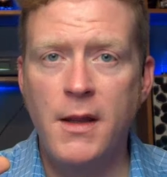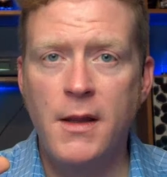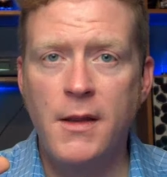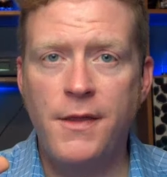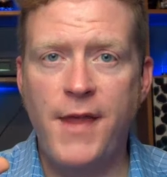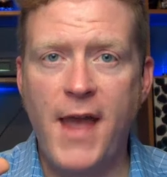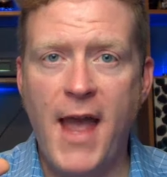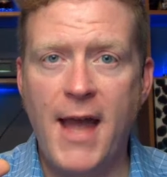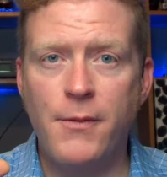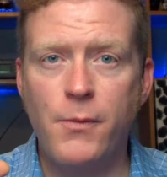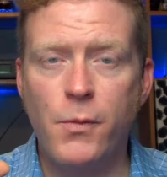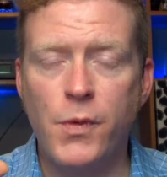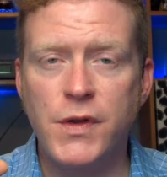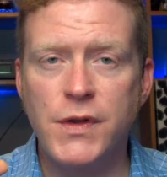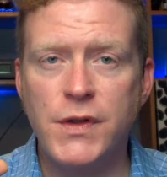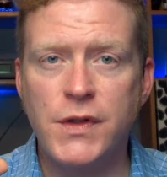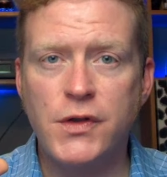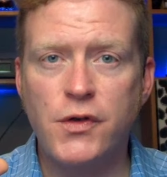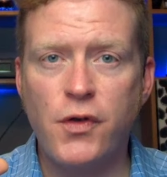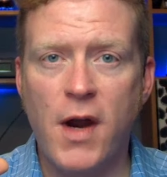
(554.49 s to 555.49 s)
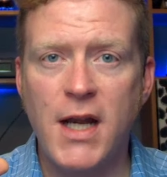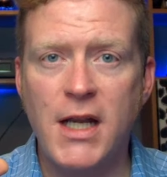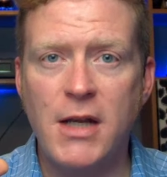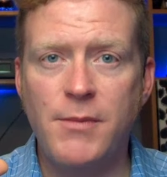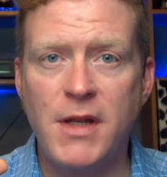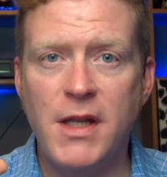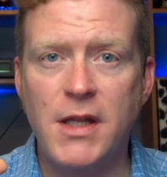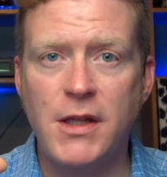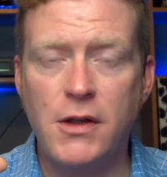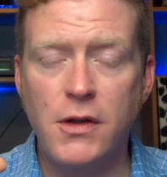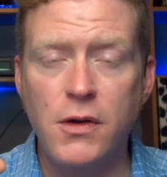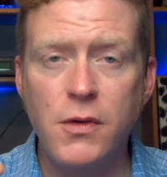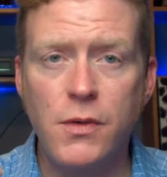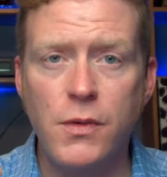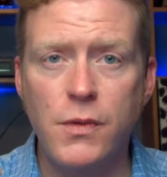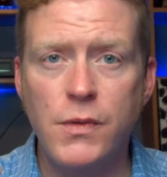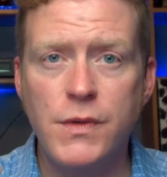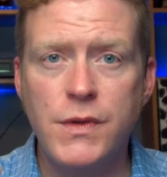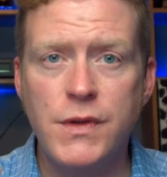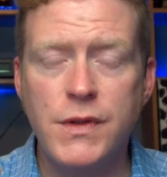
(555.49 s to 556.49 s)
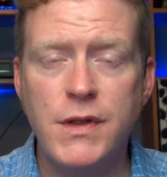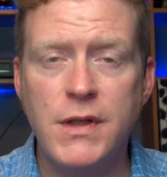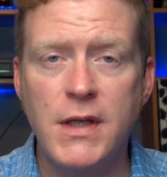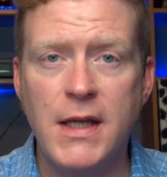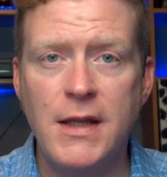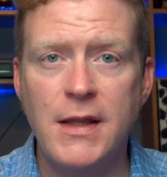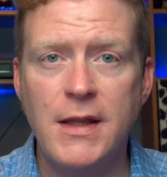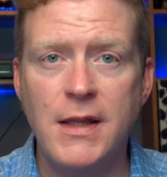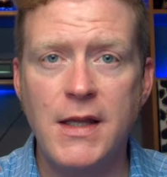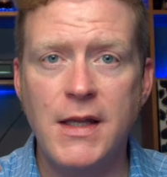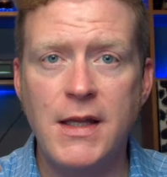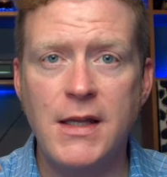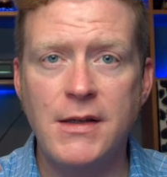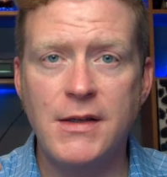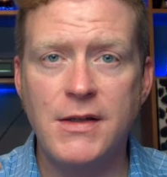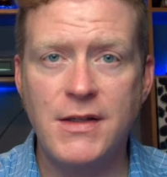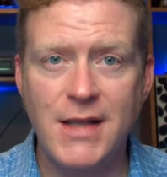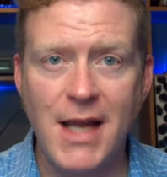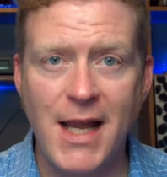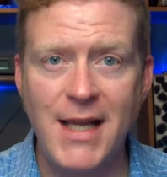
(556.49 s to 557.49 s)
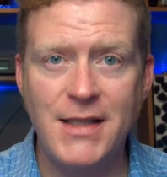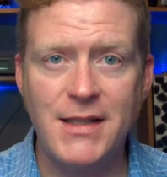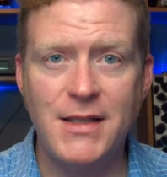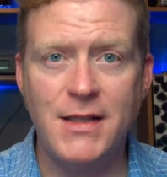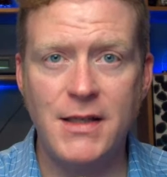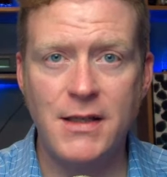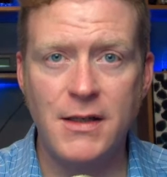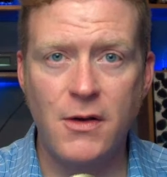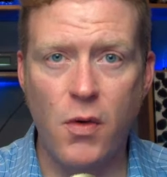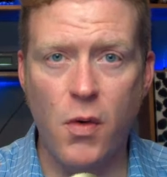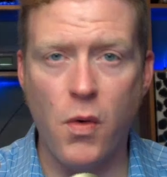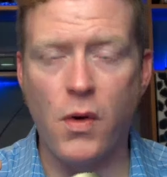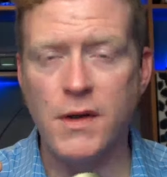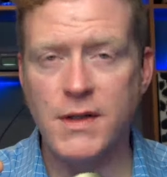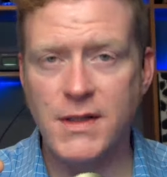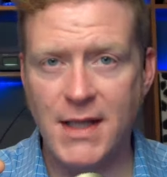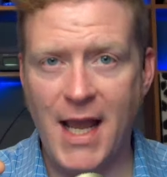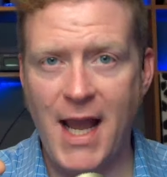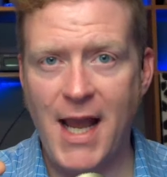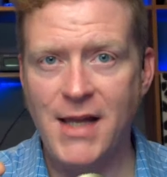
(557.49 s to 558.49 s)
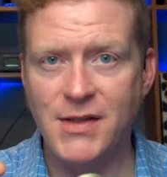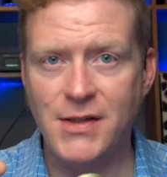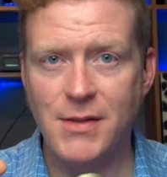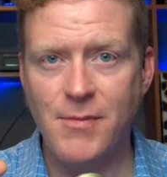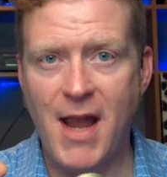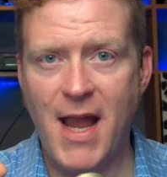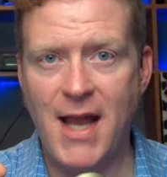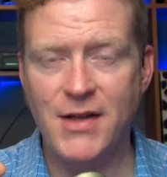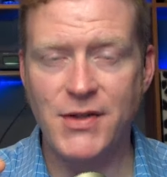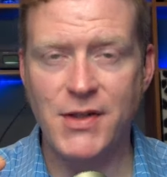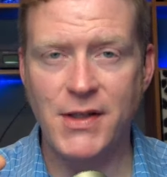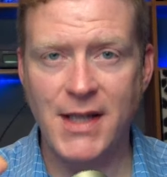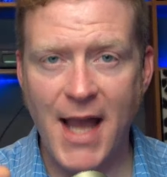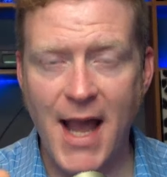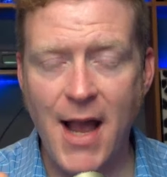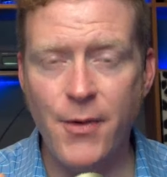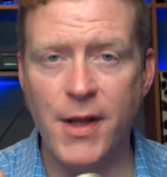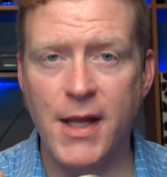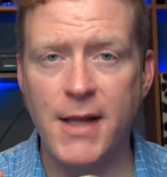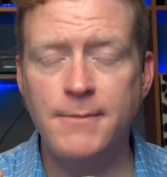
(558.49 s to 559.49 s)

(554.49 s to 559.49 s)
that was trying to be used in the state court case in Madison County.